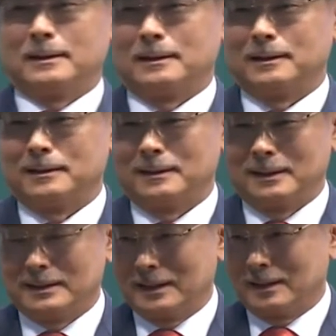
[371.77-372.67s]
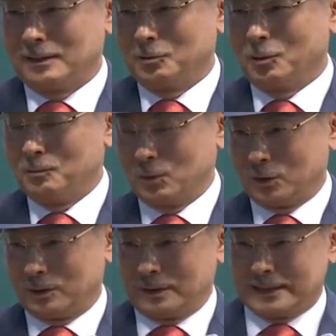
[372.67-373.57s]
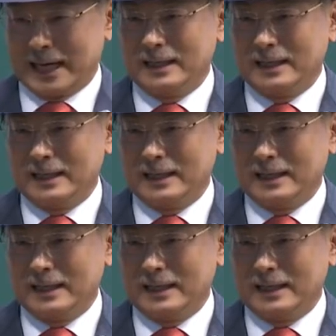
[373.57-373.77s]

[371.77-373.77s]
I only have one semester left,